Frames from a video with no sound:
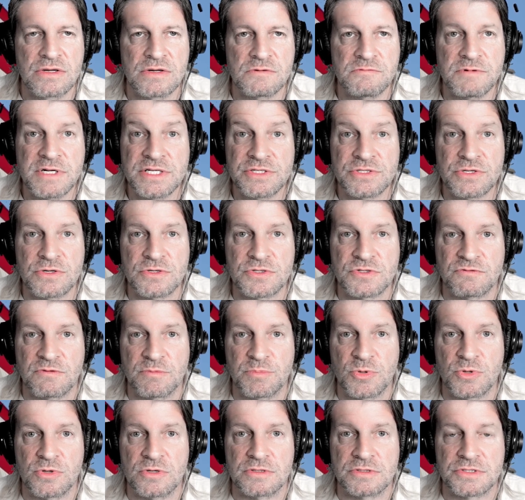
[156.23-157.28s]
Research
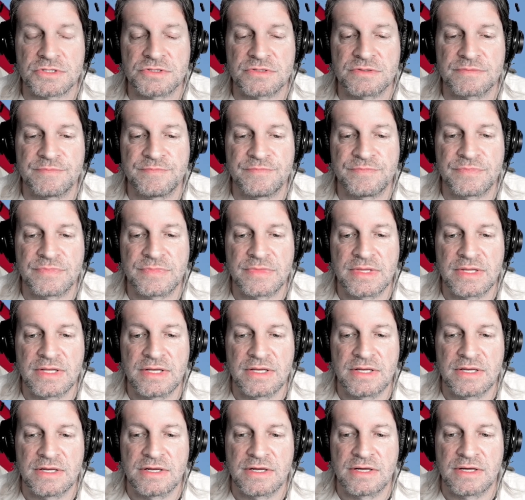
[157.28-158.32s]
reports.
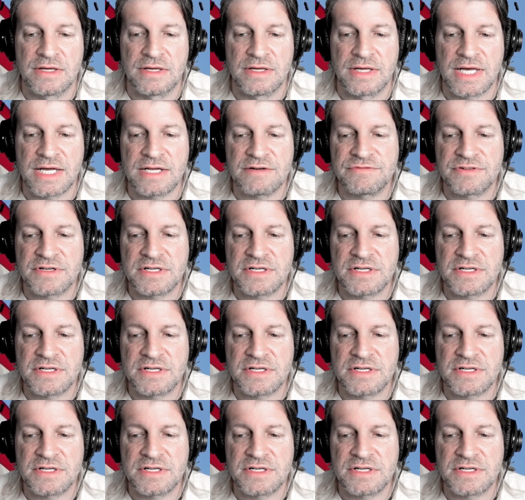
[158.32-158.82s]
Ad